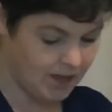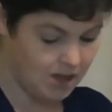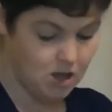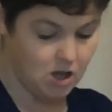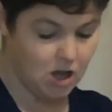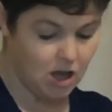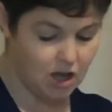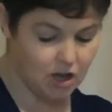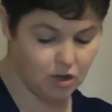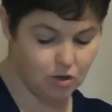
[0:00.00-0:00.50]

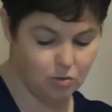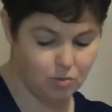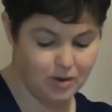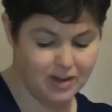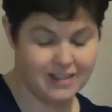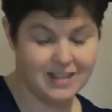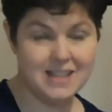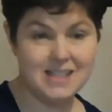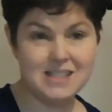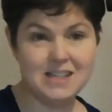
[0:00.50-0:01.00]
A
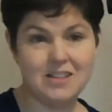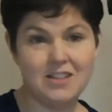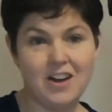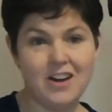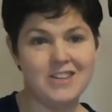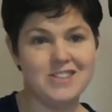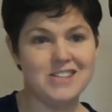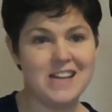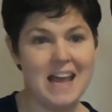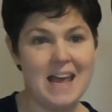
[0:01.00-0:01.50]
gorilla is a
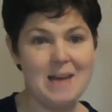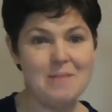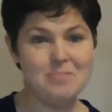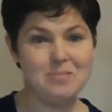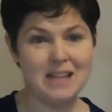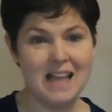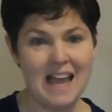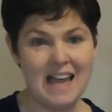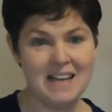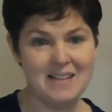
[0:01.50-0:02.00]
large
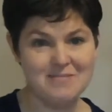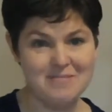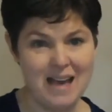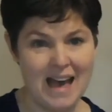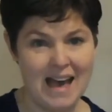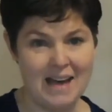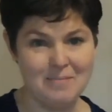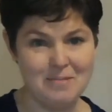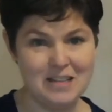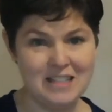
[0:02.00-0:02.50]
ape-like
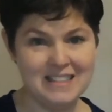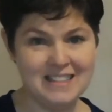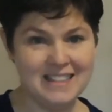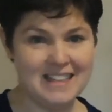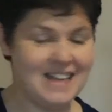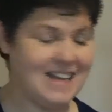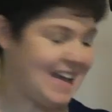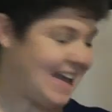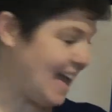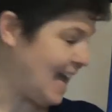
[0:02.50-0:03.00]
mammal,
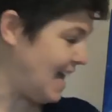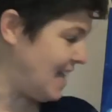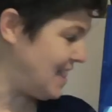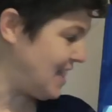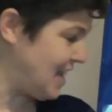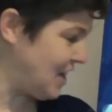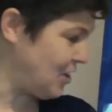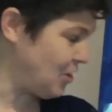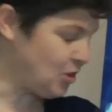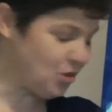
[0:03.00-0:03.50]
and
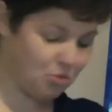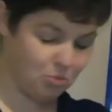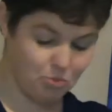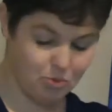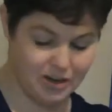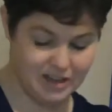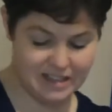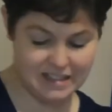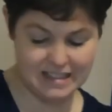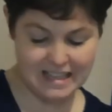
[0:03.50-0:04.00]
then a
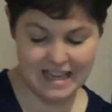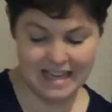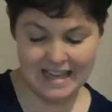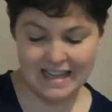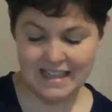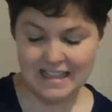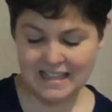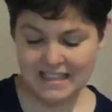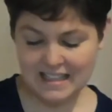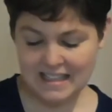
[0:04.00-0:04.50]

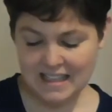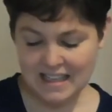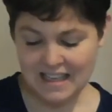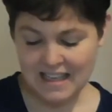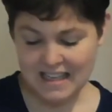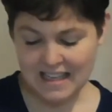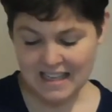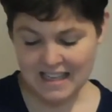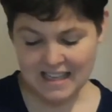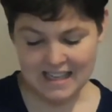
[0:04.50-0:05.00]
gorilla
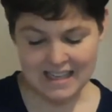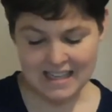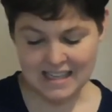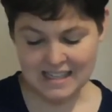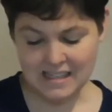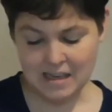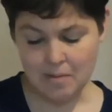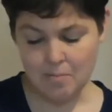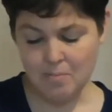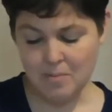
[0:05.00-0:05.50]

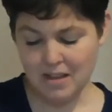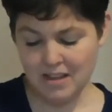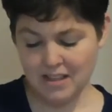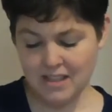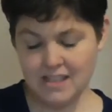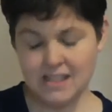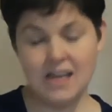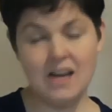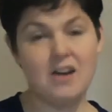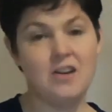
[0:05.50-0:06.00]
is a
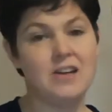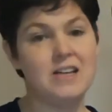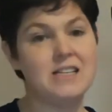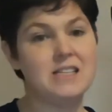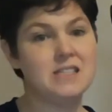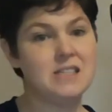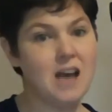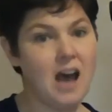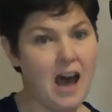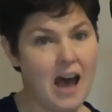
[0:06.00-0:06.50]
military
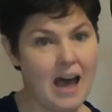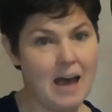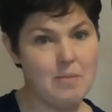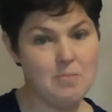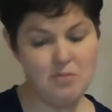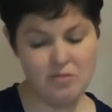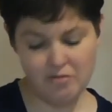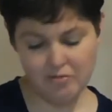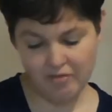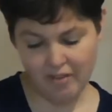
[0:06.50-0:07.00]
type
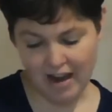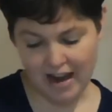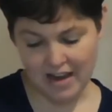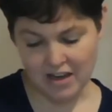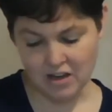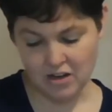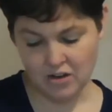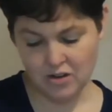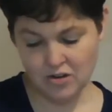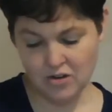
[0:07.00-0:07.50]

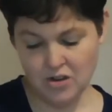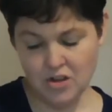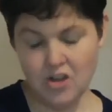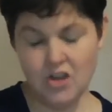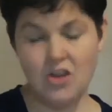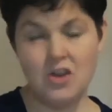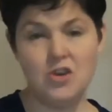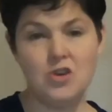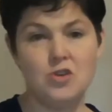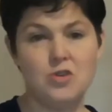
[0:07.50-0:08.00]
fighter
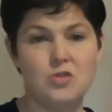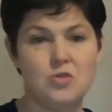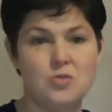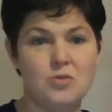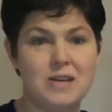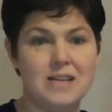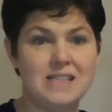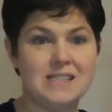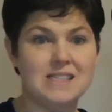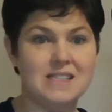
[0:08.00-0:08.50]
who
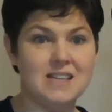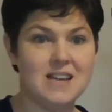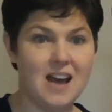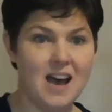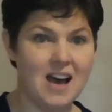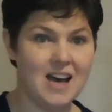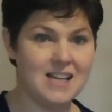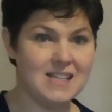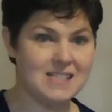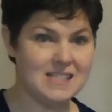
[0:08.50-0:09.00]
is
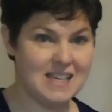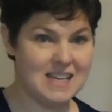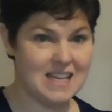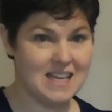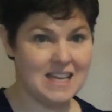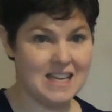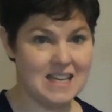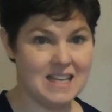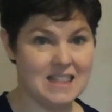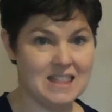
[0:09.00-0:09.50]
not
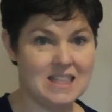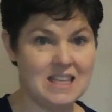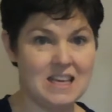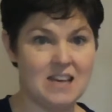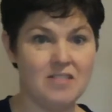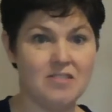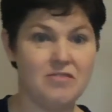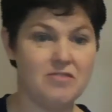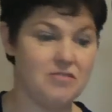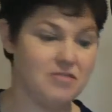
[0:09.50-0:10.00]
in the
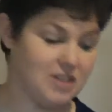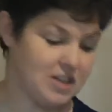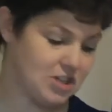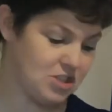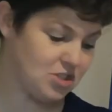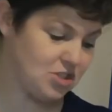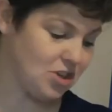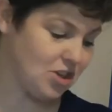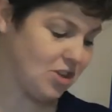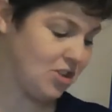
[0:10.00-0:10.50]

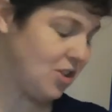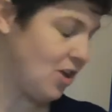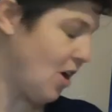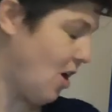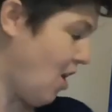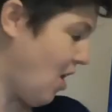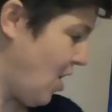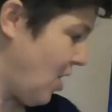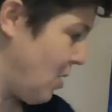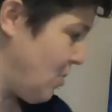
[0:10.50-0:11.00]
official
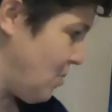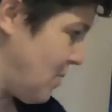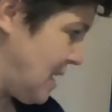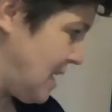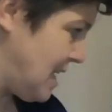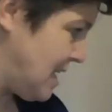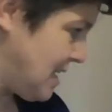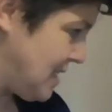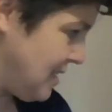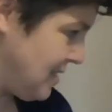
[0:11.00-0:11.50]

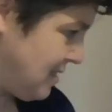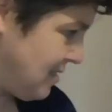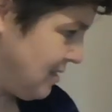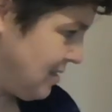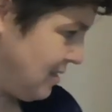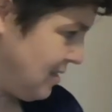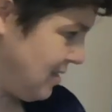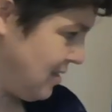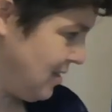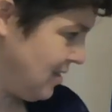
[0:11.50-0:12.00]
army.
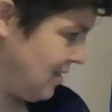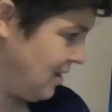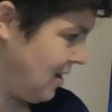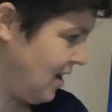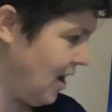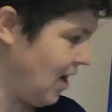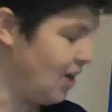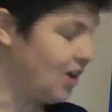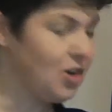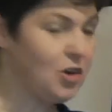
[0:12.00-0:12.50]

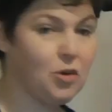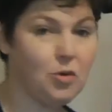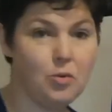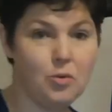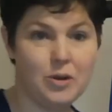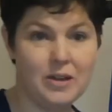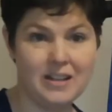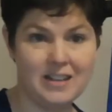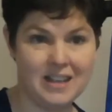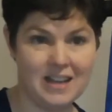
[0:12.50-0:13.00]
A
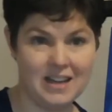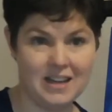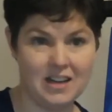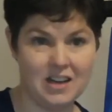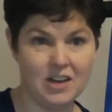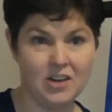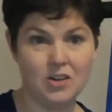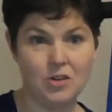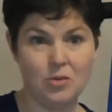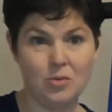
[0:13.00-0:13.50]

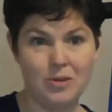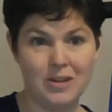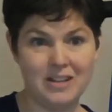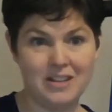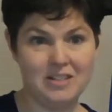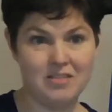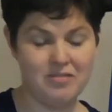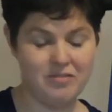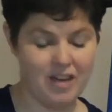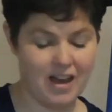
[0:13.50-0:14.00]

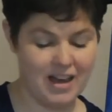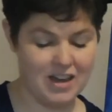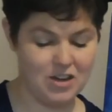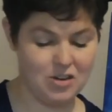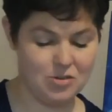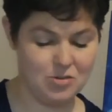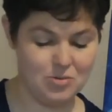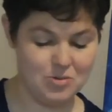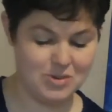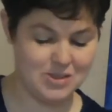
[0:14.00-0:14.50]
guerrilla fighter
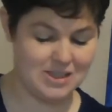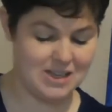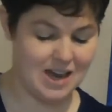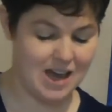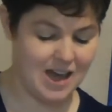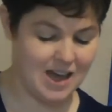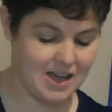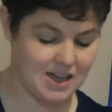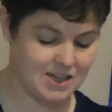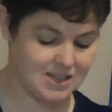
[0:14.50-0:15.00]
who's
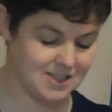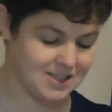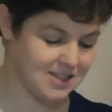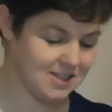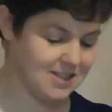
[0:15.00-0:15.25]
not